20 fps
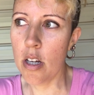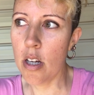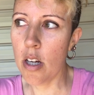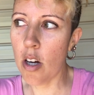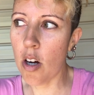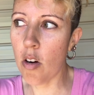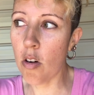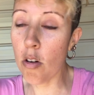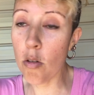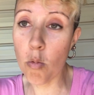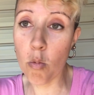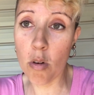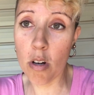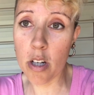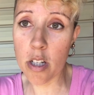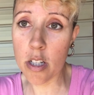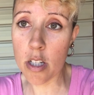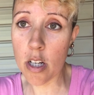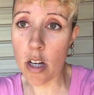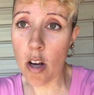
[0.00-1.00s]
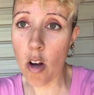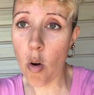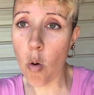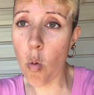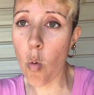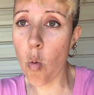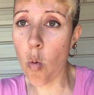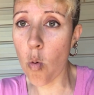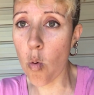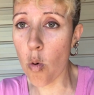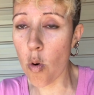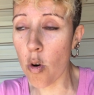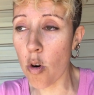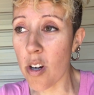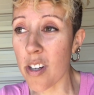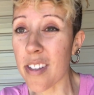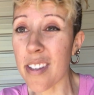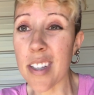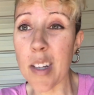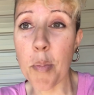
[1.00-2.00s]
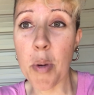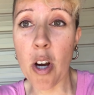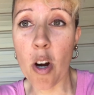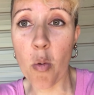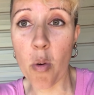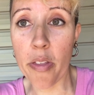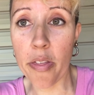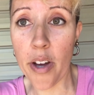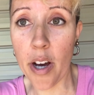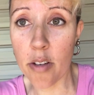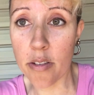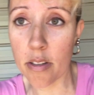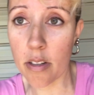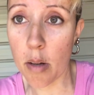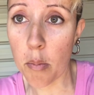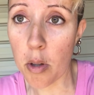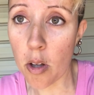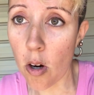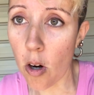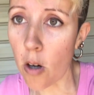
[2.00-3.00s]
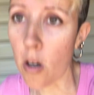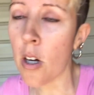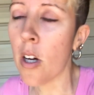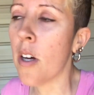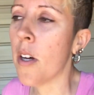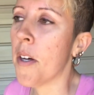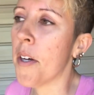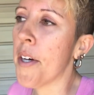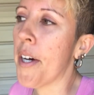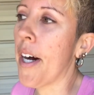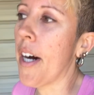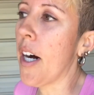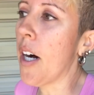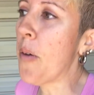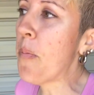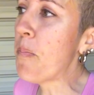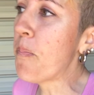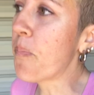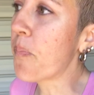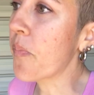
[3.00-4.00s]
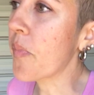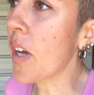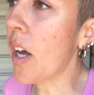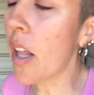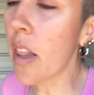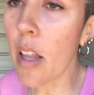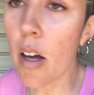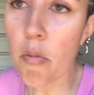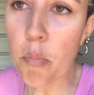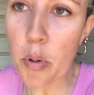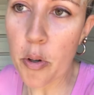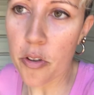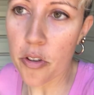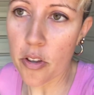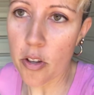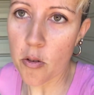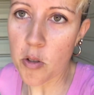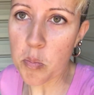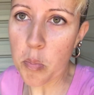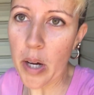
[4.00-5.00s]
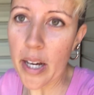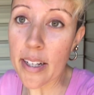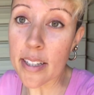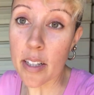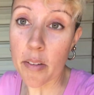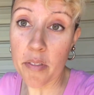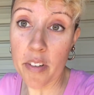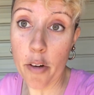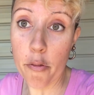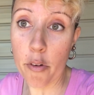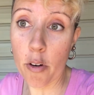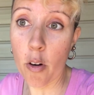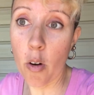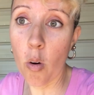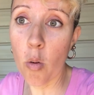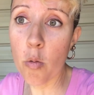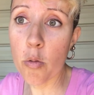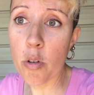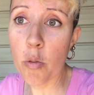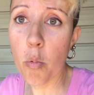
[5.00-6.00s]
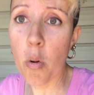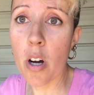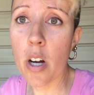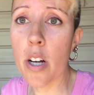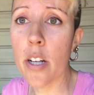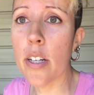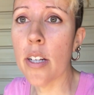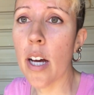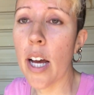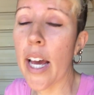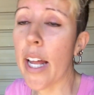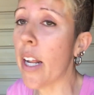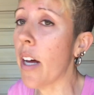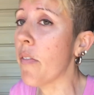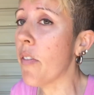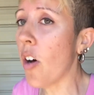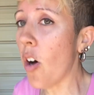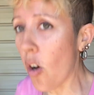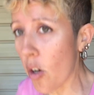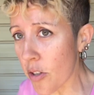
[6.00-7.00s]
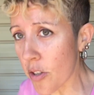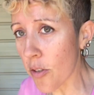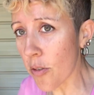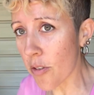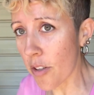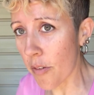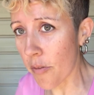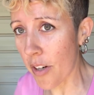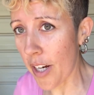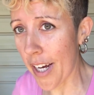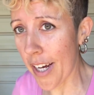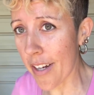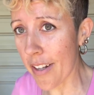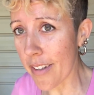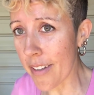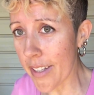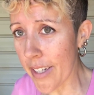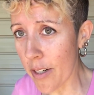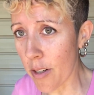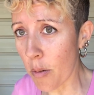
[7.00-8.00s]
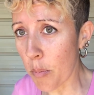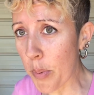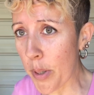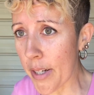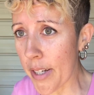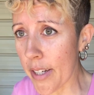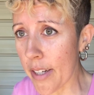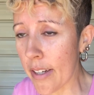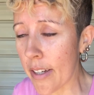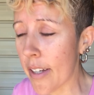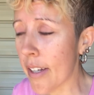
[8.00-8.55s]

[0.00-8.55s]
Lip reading: R1 or a CBR 1000RR. I love both of those bikes. I've never owned one, and I've also never had a leader bike.